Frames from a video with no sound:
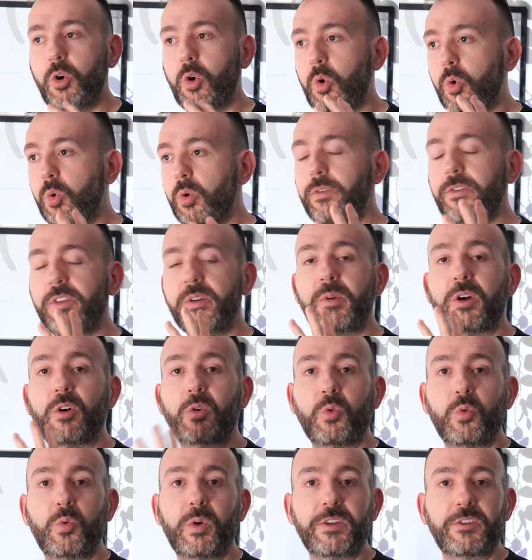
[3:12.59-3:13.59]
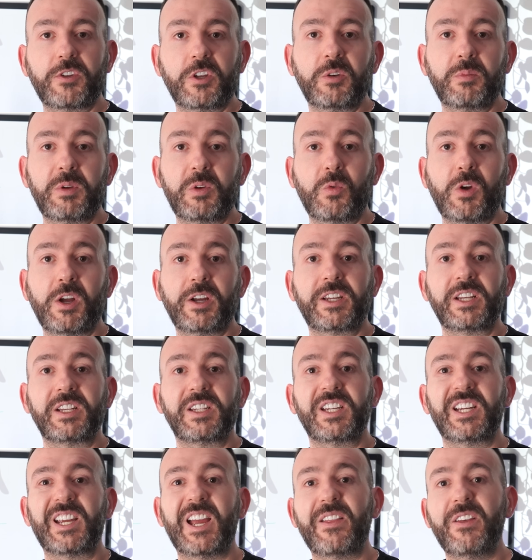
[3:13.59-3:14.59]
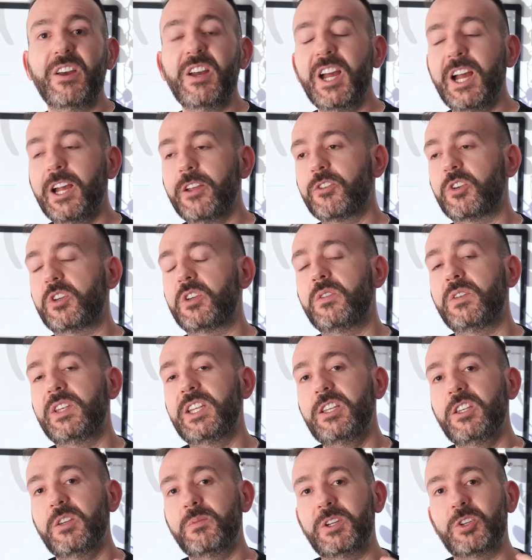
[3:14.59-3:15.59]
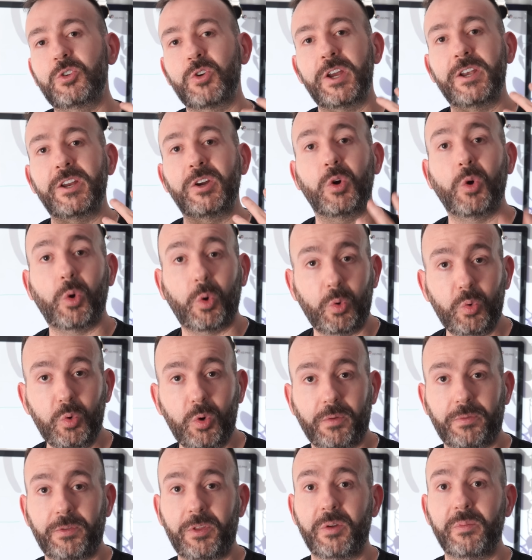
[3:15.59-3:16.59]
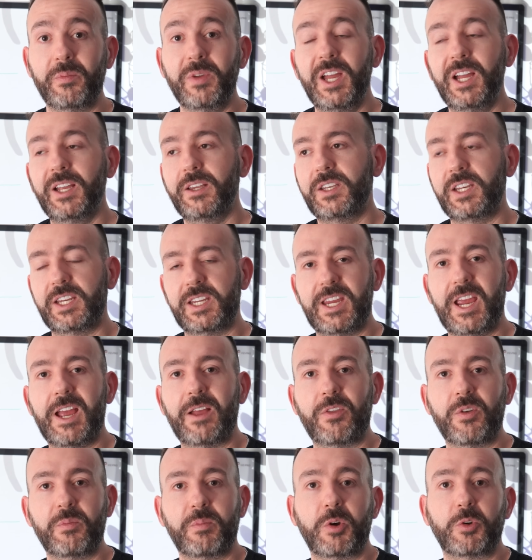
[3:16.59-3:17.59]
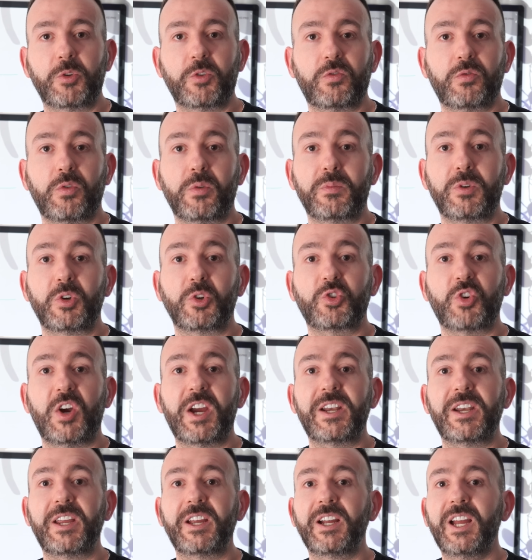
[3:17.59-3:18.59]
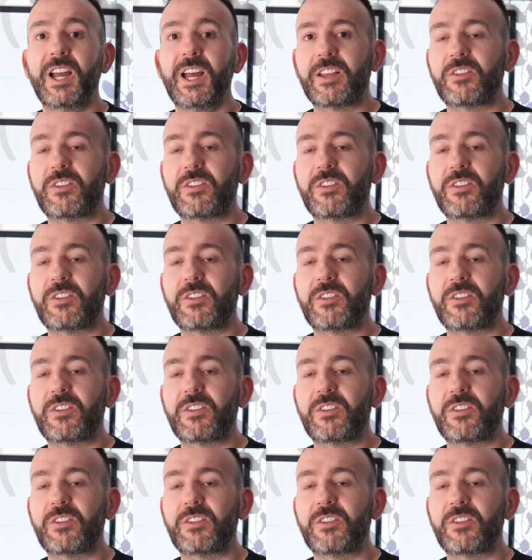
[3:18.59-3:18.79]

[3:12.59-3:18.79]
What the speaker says: All of them are always going to be working together, so you need to be training all of them to get the most from your training.